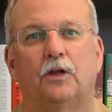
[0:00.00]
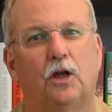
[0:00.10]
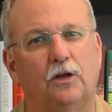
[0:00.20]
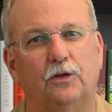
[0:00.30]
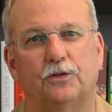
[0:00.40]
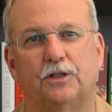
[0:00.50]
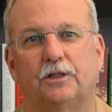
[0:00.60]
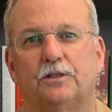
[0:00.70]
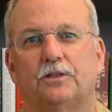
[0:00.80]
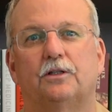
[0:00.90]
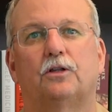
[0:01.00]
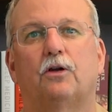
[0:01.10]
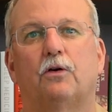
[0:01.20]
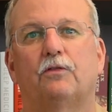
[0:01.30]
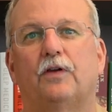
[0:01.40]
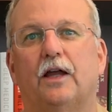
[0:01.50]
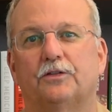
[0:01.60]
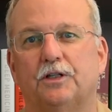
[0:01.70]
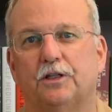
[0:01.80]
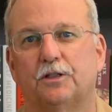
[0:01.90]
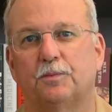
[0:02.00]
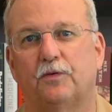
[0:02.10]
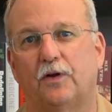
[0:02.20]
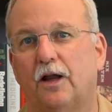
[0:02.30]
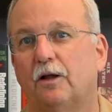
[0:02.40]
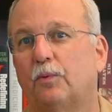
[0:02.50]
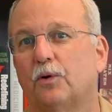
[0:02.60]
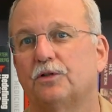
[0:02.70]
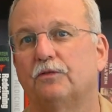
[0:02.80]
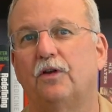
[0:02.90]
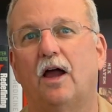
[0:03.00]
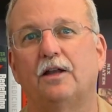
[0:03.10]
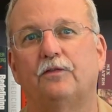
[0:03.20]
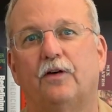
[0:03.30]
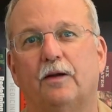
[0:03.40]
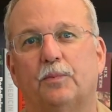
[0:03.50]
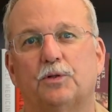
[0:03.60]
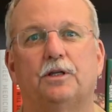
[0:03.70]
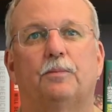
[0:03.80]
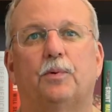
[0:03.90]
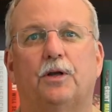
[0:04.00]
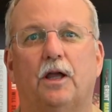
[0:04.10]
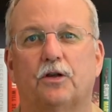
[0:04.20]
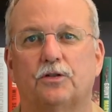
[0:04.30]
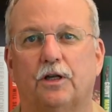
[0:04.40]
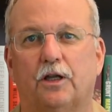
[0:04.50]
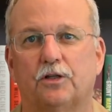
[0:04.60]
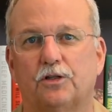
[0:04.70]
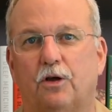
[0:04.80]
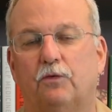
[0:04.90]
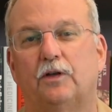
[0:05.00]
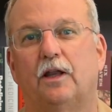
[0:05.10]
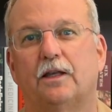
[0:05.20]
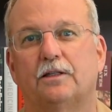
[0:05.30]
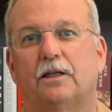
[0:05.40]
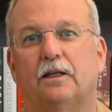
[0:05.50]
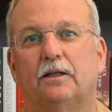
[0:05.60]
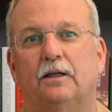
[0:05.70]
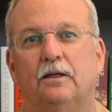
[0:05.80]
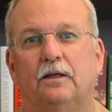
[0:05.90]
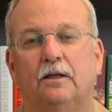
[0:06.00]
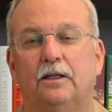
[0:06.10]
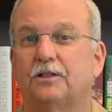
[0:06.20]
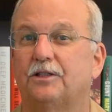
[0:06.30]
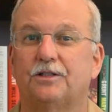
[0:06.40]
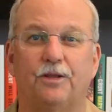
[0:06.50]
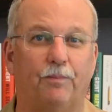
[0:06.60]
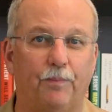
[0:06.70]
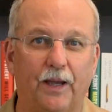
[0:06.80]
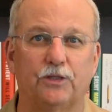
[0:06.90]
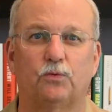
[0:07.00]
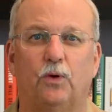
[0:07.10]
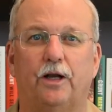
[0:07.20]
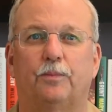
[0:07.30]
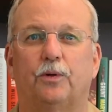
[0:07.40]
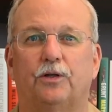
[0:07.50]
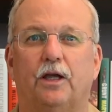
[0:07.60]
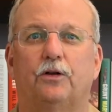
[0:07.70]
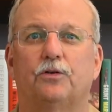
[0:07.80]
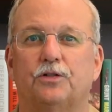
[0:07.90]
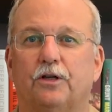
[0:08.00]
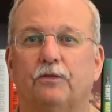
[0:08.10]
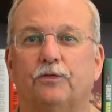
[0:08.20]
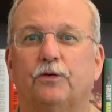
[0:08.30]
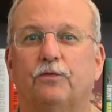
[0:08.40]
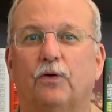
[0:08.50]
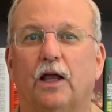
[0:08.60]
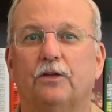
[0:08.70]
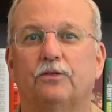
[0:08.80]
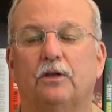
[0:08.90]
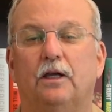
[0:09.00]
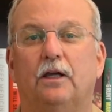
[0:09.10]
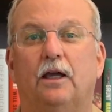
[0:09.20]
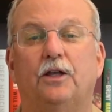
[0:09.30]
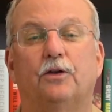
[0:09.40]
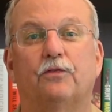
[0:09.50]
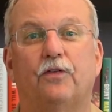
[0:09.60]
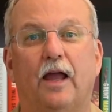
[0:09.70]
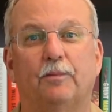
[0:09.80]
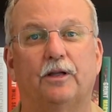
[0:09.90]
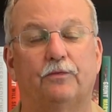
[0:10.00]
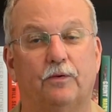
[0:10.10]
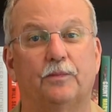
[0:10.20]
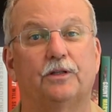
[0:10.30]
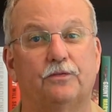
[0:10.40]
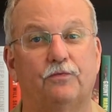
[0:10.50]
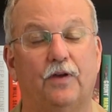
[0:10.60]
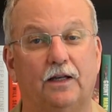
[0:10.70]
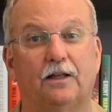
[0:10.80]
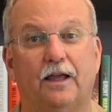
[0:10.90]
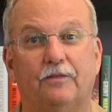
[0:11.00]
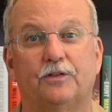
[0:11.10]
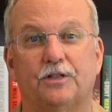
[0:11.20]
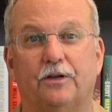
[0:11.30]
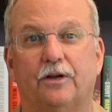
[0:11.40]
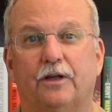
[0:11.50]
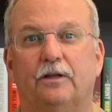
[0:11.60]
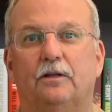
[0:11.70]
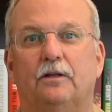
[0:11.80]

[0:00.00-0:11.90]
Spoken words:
The good news is that the current vaccines provide upwards of 95% protection against COVID-19. This is the best way to protect yourself, your friends, and your family from this fatal adversary.